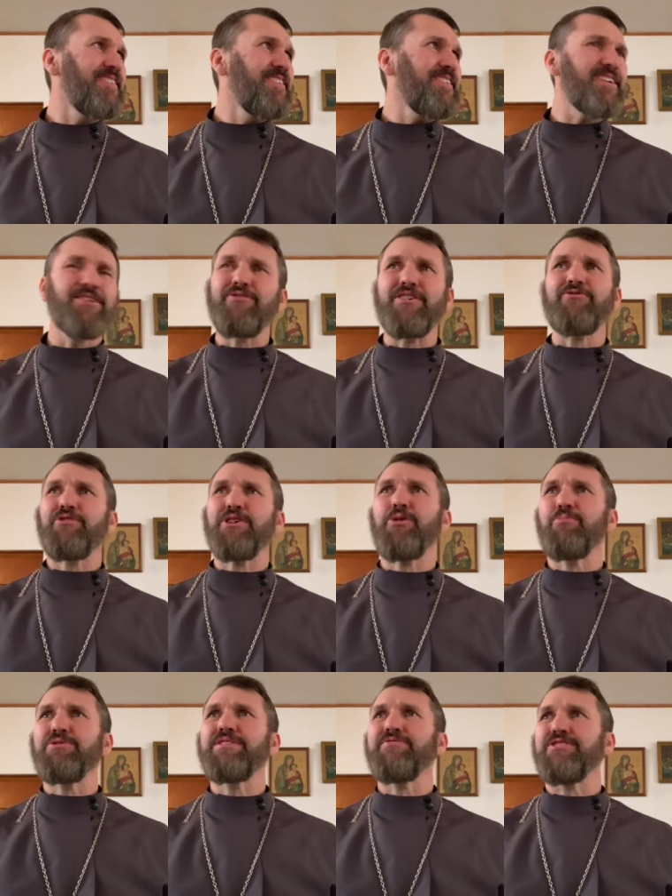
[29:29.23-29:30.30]
even if we don't
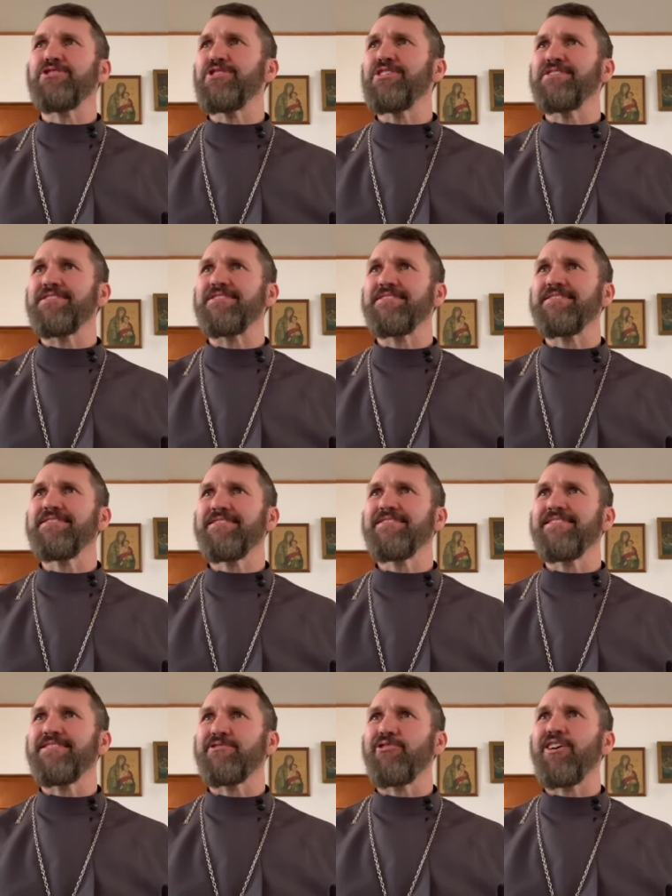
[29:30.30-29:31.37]
believe in Jesus,
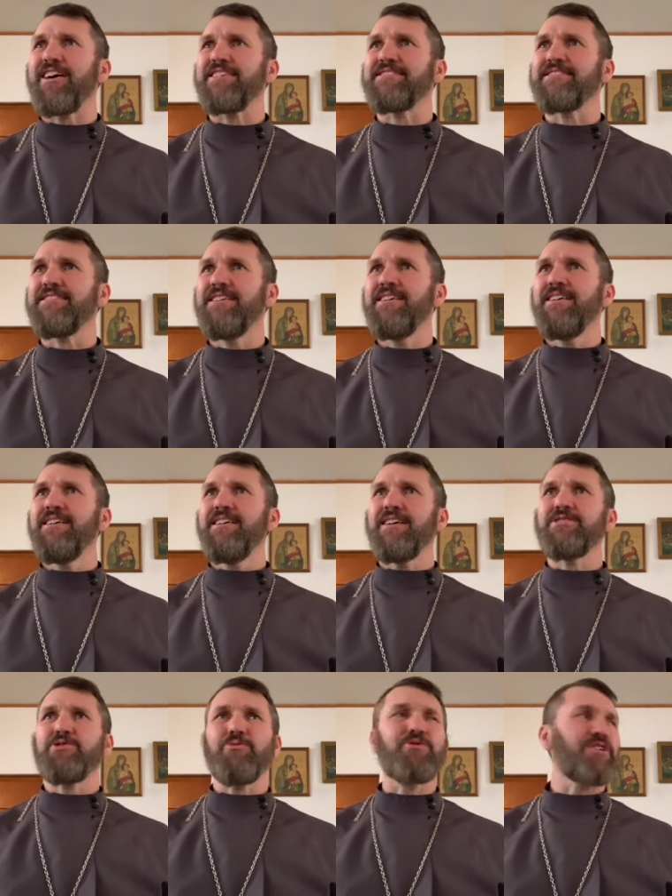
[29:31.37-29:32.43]
in Christ. And
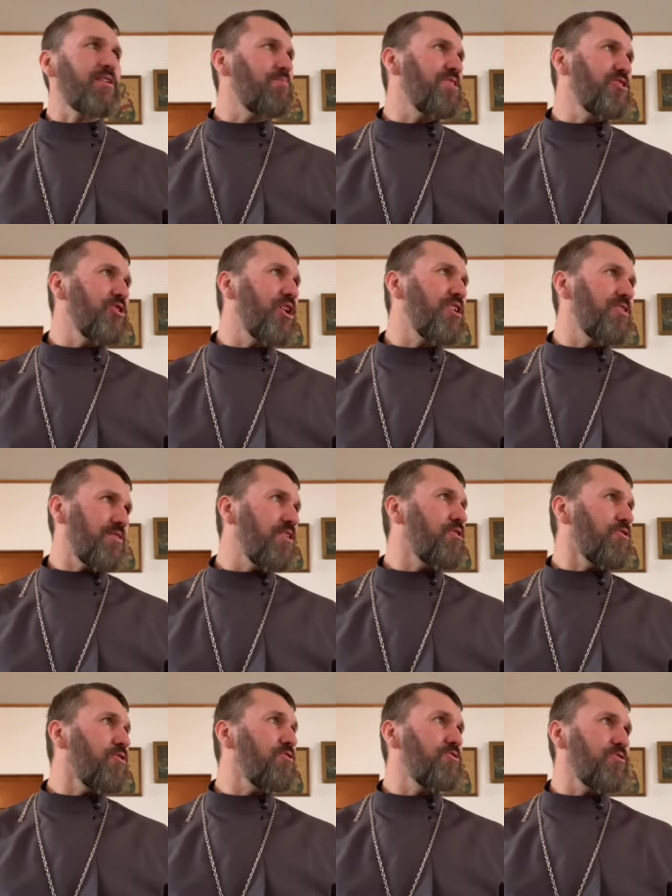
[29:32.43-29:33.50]
so we're going to be judged, you know,
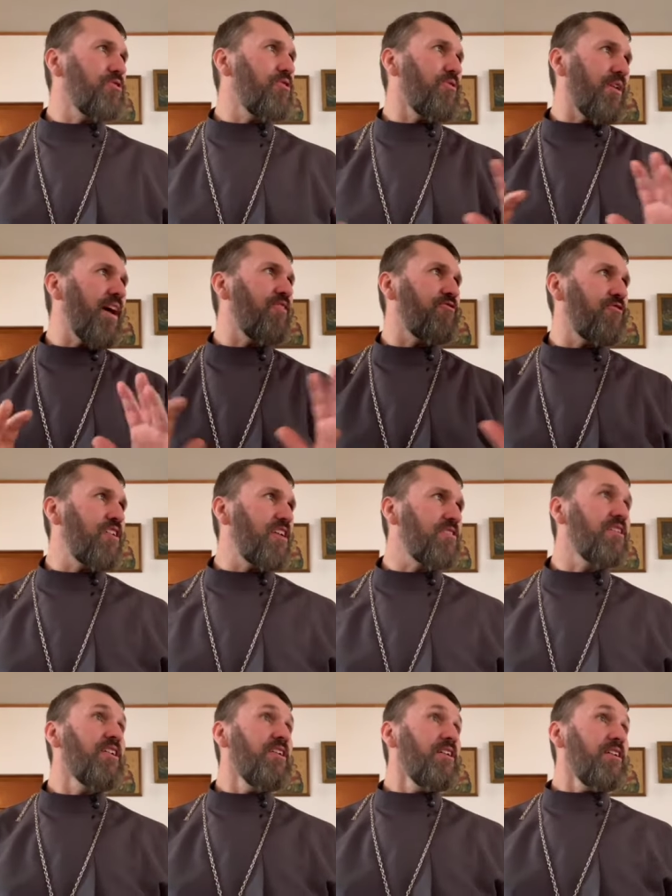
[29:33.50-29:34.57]
those who don't have
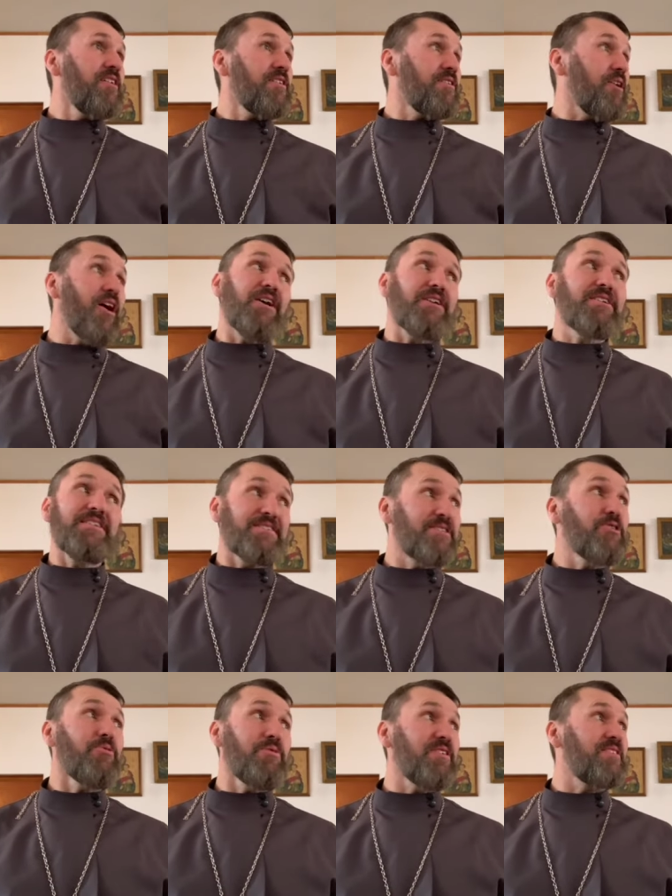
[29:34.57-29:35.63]
faith, God can
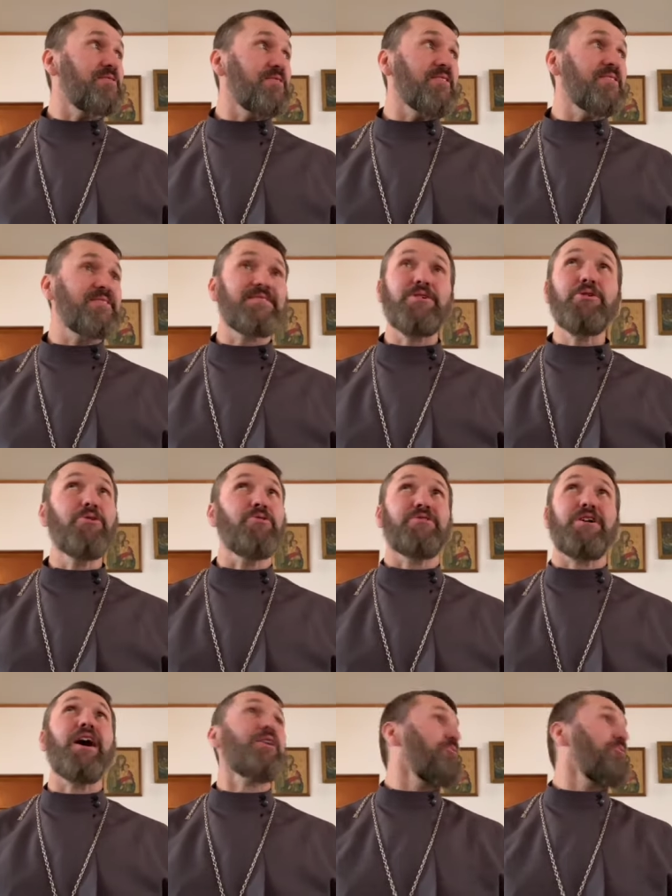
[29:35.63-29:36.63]
still, is, is still, God